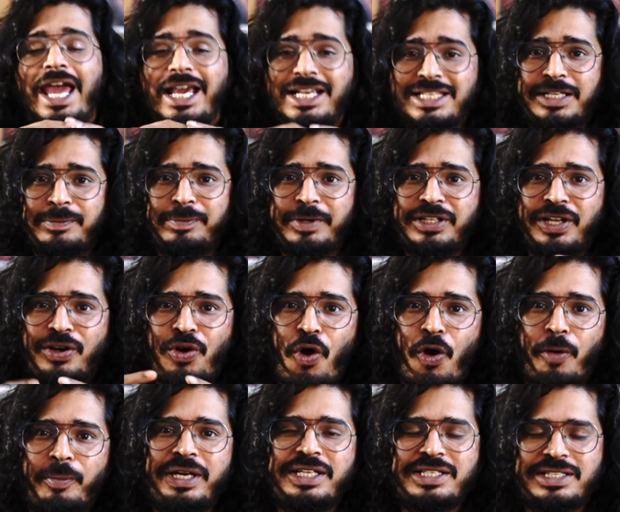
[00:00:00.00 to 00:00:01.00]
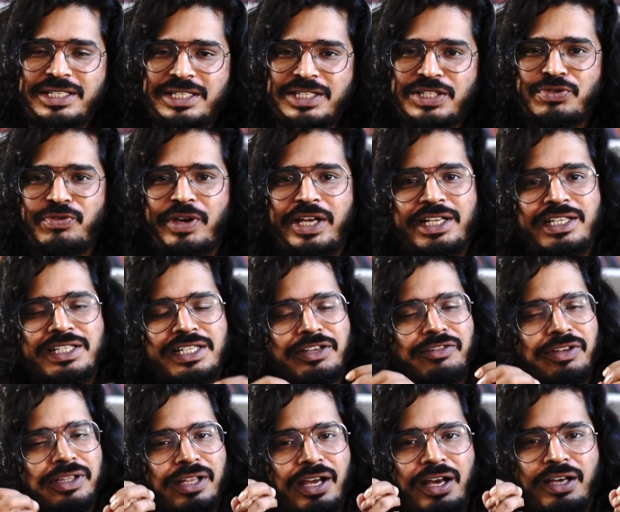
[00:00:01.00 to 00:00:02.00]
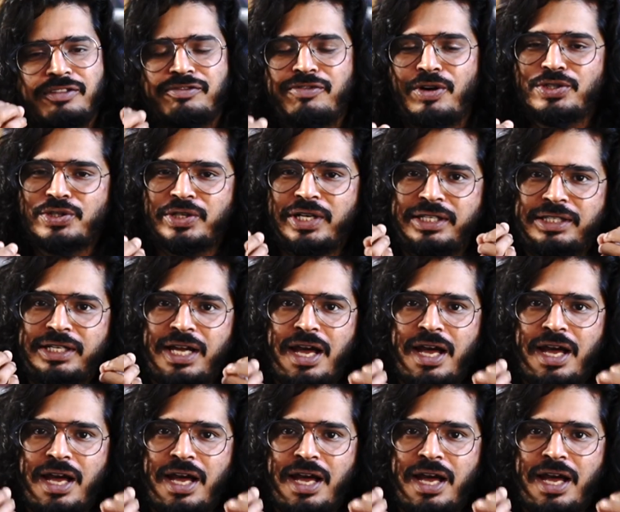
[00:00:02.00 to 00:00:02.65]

Except in the comedy scenes where he's given the unfortunate